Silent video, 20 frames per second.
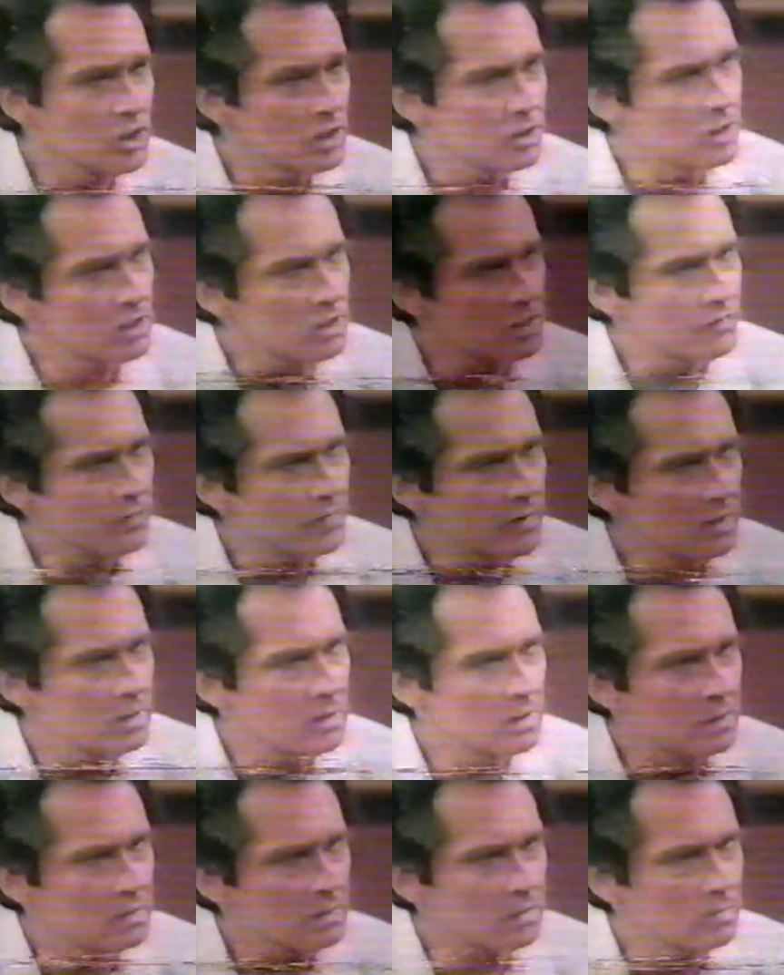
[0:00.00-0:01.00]
She's just
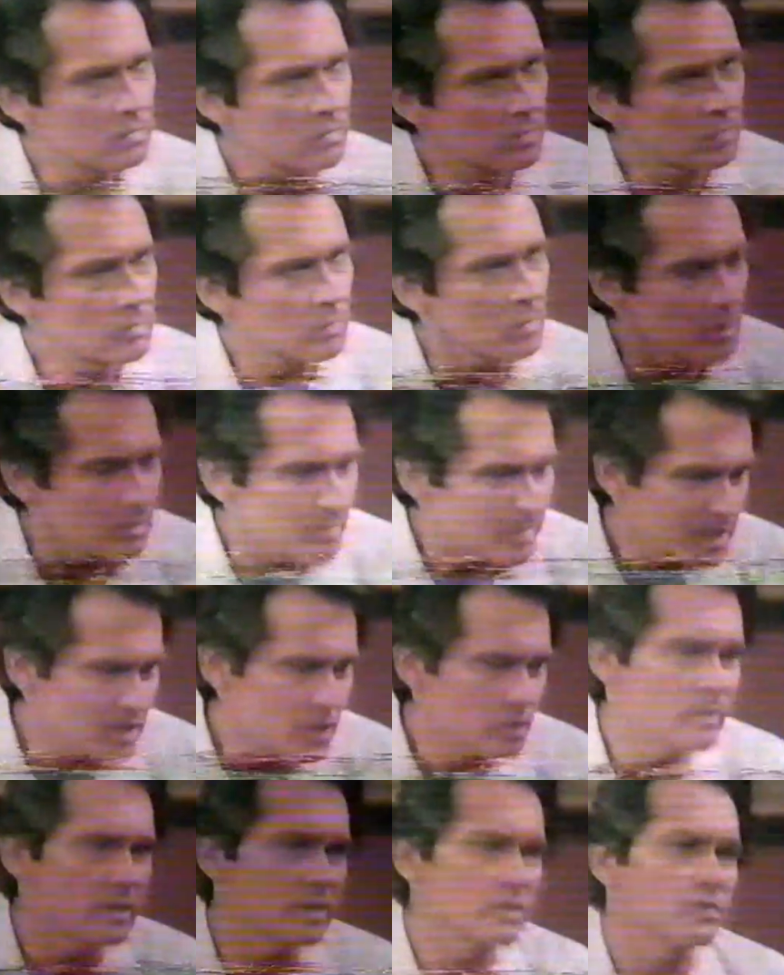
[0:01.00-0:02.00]
afraid that it would be
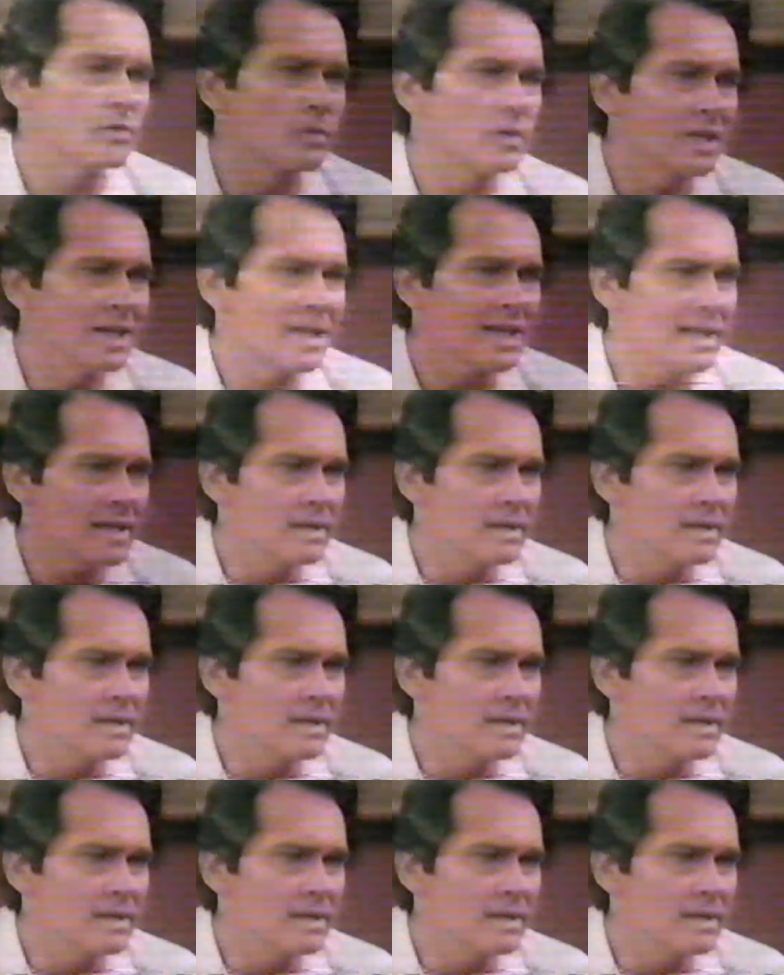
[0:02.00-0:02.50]
too much for you to